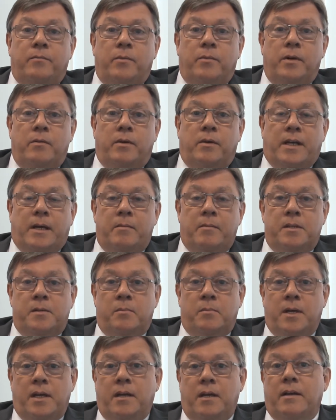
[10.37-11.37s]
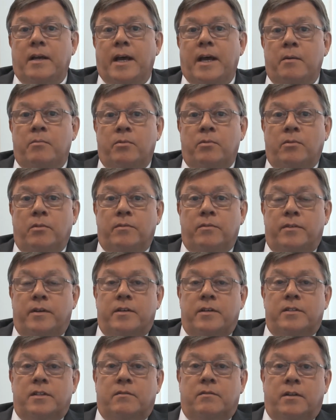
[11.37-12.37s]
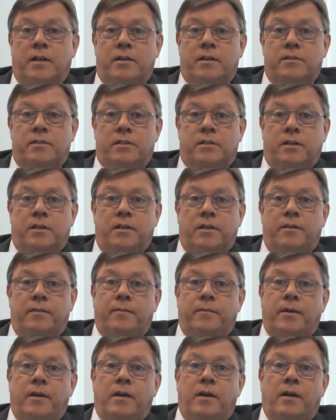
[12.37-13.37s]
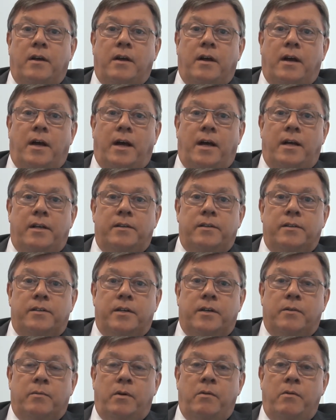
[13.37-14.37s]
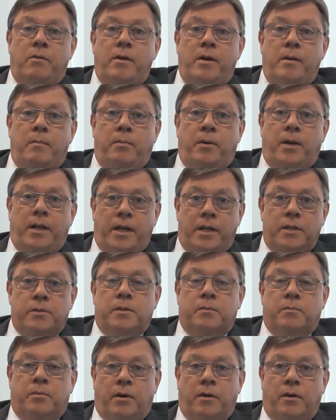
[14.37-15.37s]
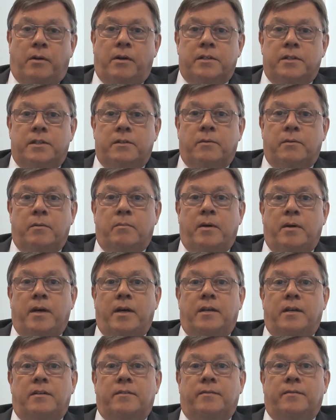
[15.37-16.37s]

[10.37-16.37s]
We came into being April the 1st of last year, and we're really pleased with the progress that we've made.